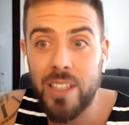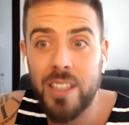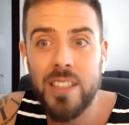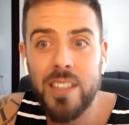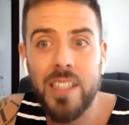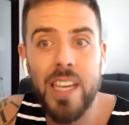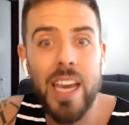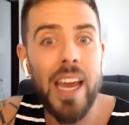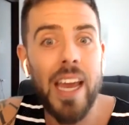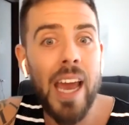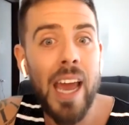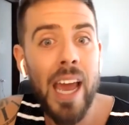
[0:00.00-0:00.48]

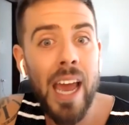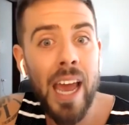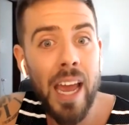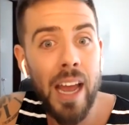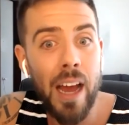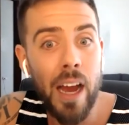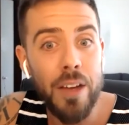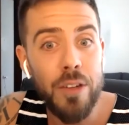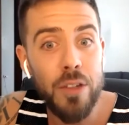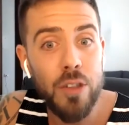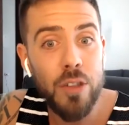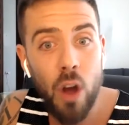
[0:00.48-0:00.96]
Say, hey,
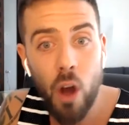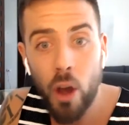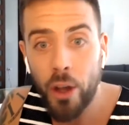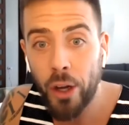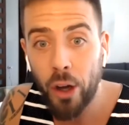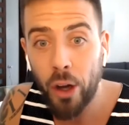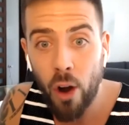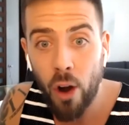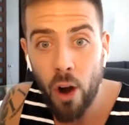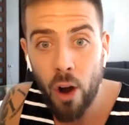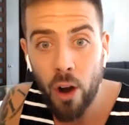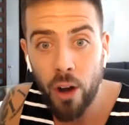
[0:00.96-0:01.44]
I saw
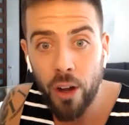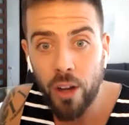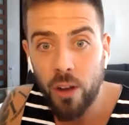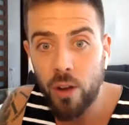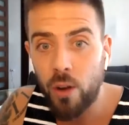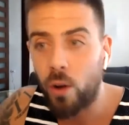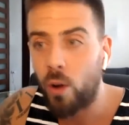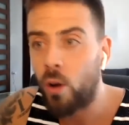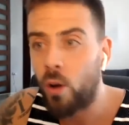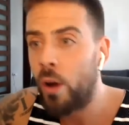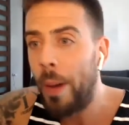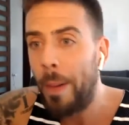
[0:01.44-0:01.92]
your
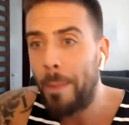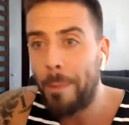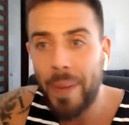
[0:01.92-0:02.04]
article.